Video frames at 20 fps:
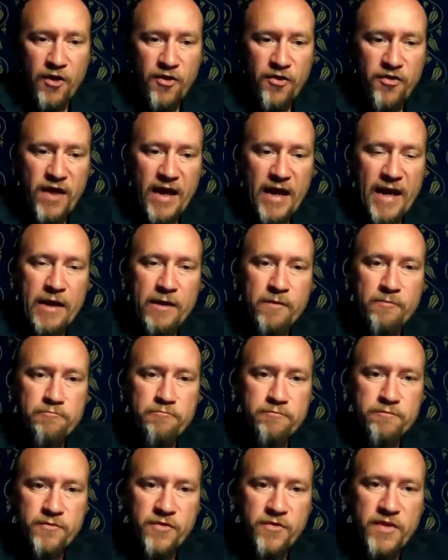they
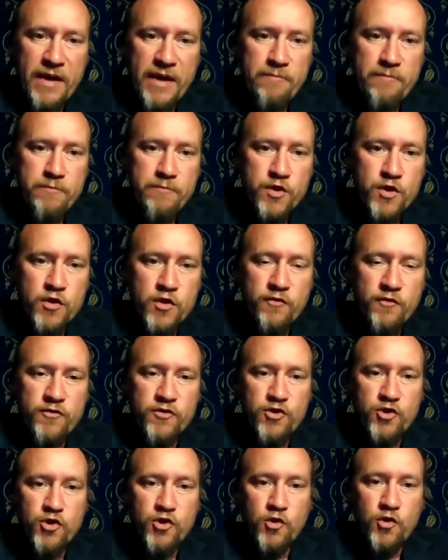move
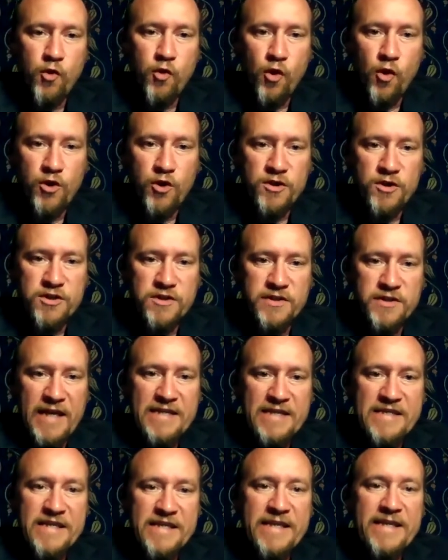towards
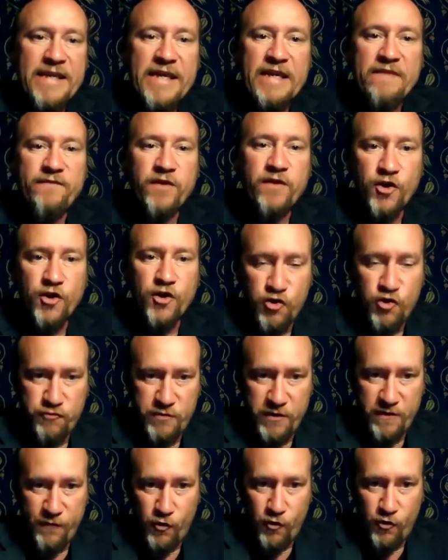their
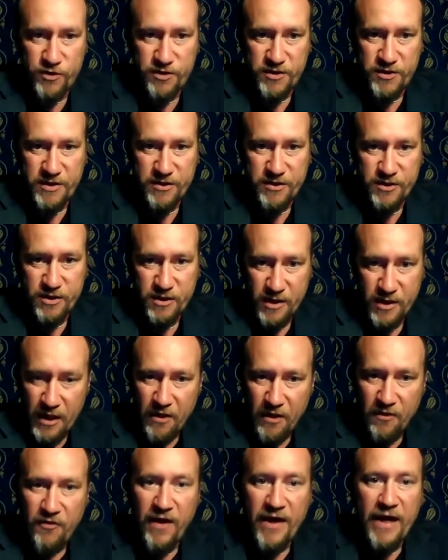de-evolutionary forces.
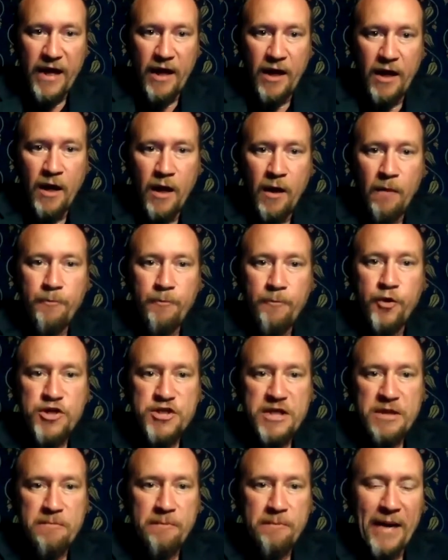They are
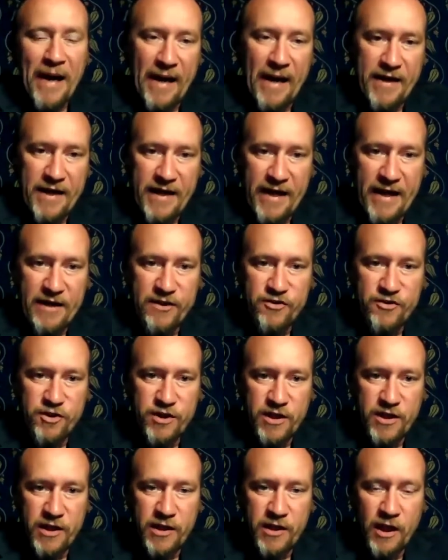pushing back against
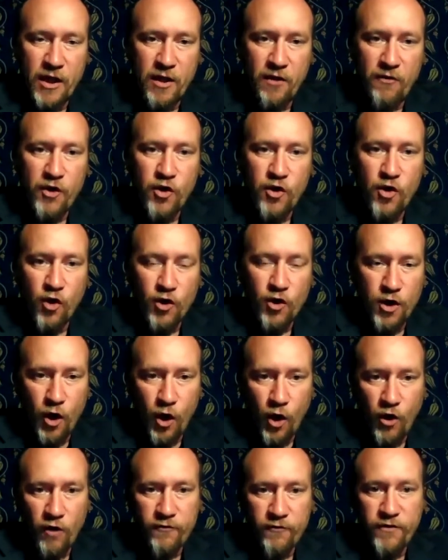the order
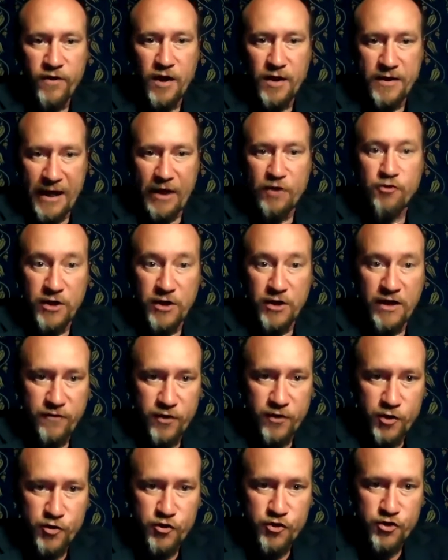of natural
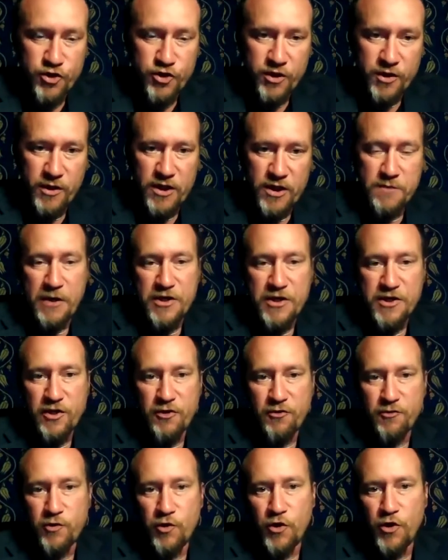evolution,
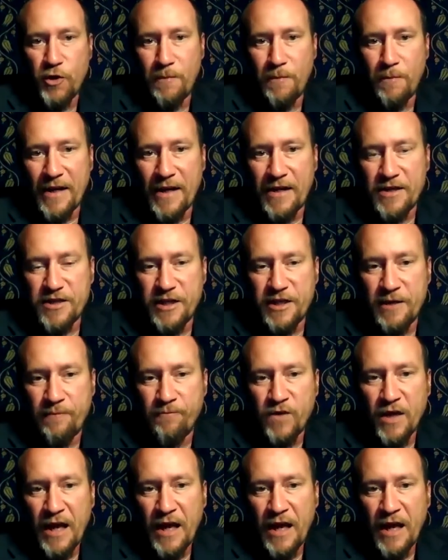especially through humanity.